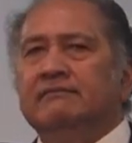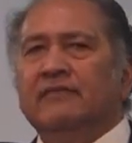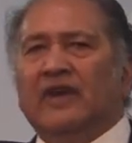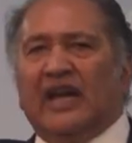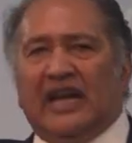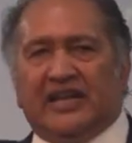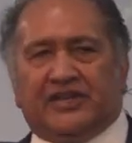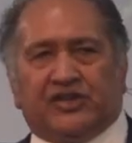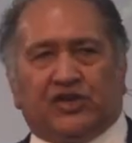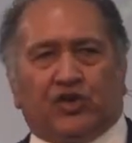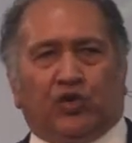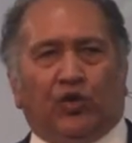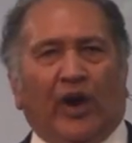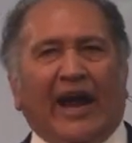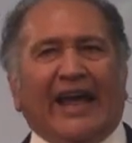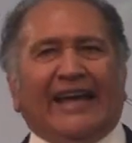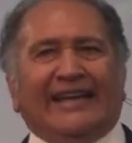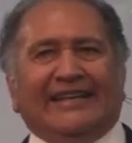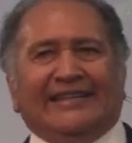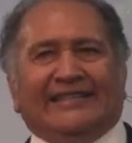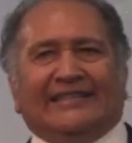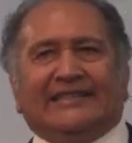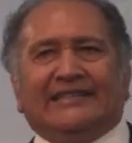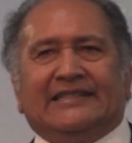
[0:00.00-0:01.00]
It's
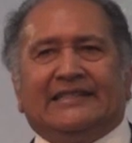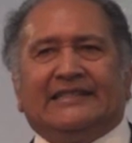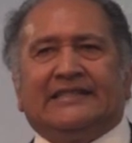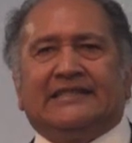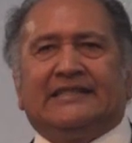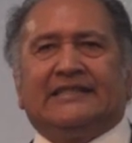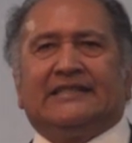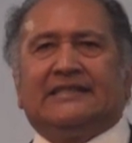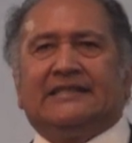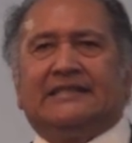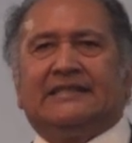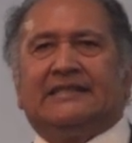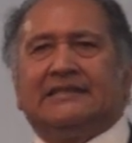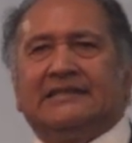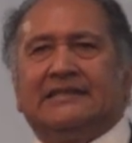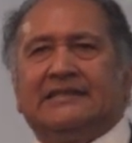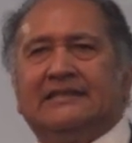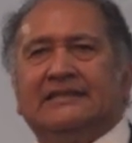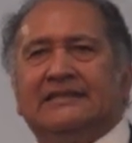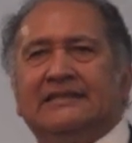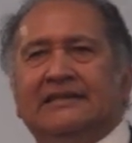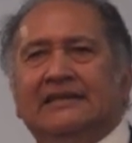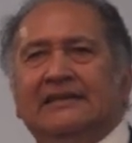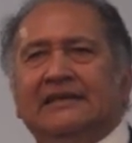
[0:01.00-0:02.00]
grace.